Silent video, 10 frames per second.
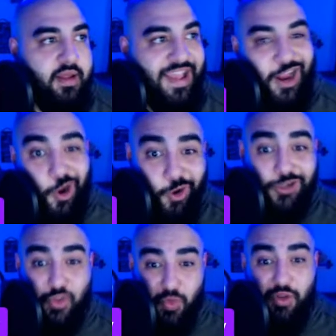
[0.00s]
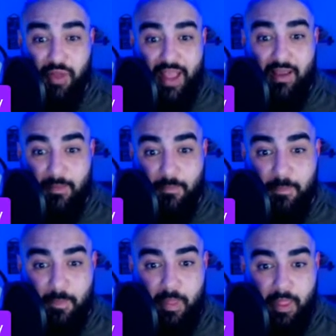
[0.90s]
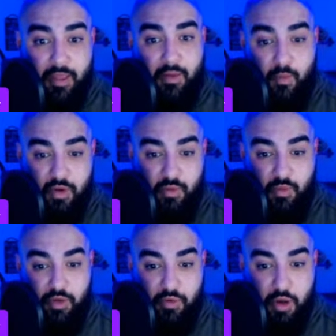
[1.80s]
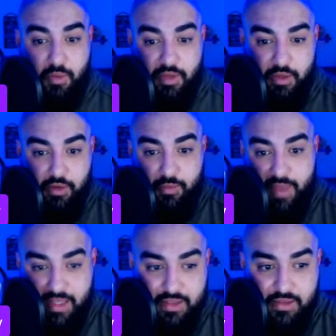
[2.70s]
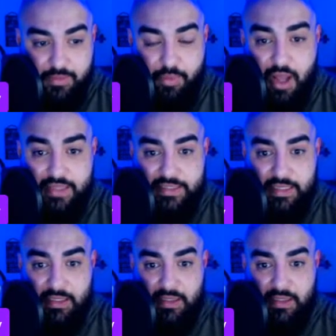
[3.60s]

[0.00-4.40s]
It hurts when you like when you go and you make the deposit,